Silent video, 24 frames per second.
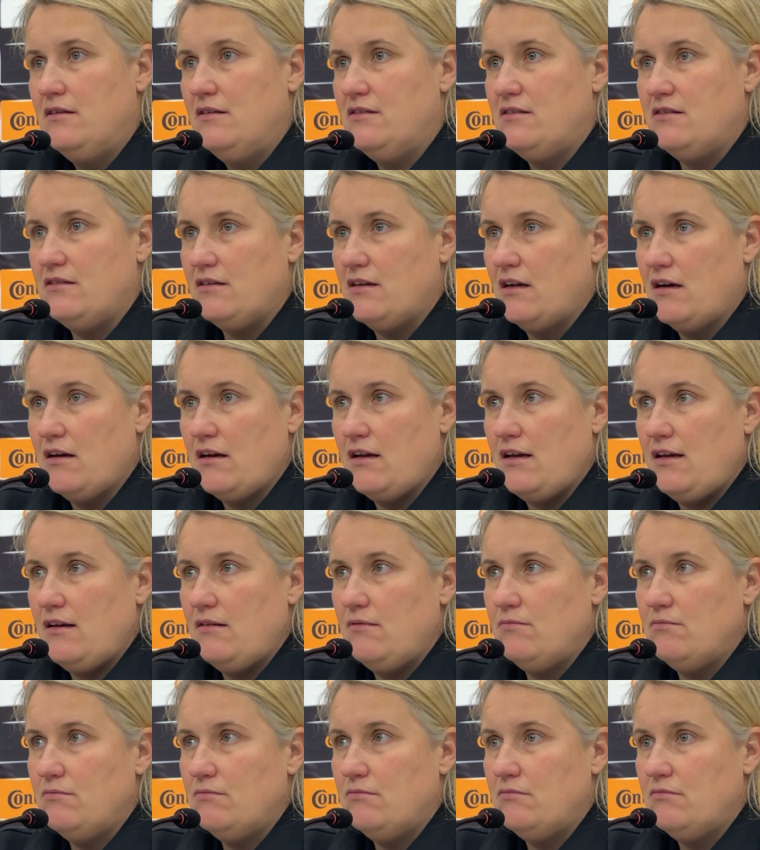listen,
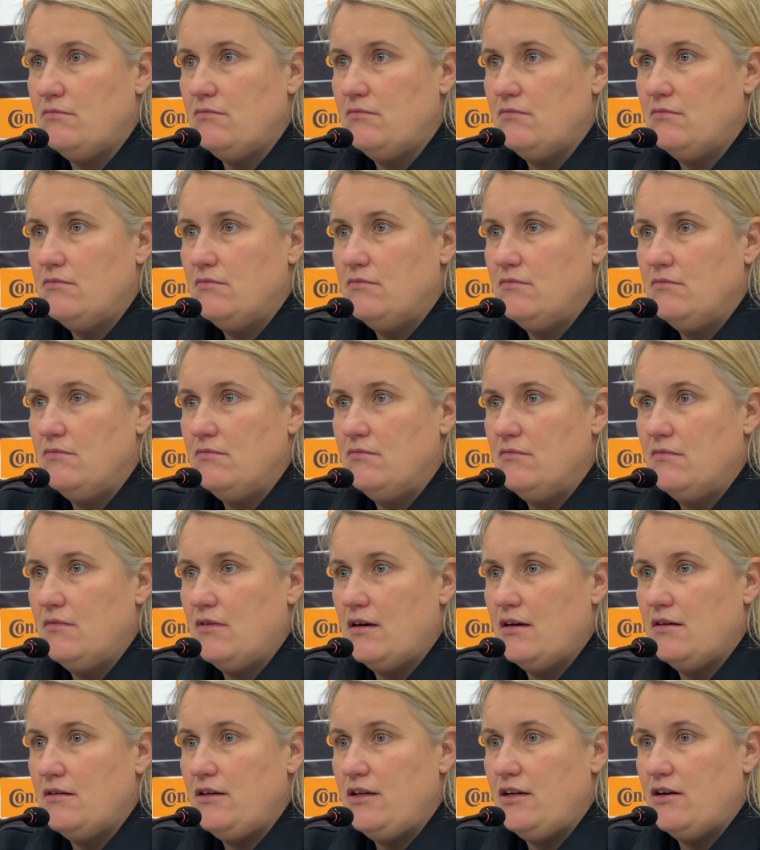I'm
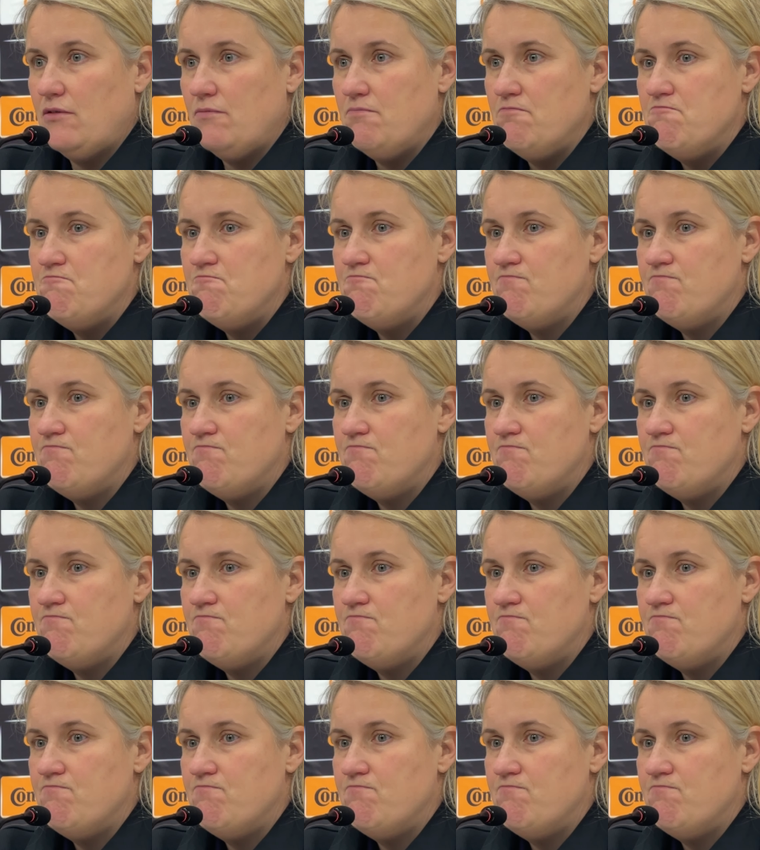you know,